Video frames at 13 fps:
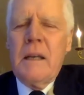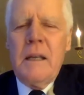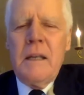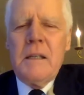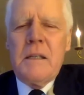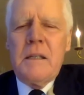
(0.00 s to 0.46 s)

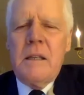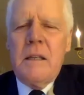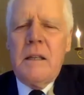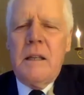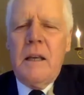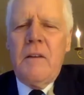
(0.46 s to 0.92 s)
is
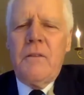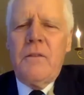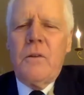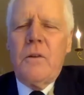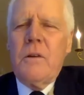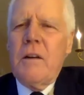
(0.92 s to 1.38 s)

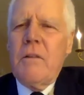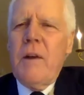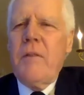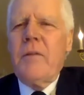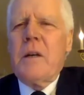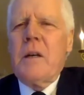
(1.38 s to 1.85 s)
therefore
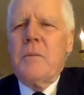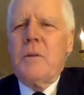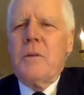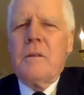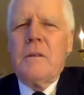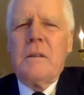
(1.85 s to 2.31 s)

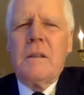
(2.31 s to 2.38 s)
irrevocable.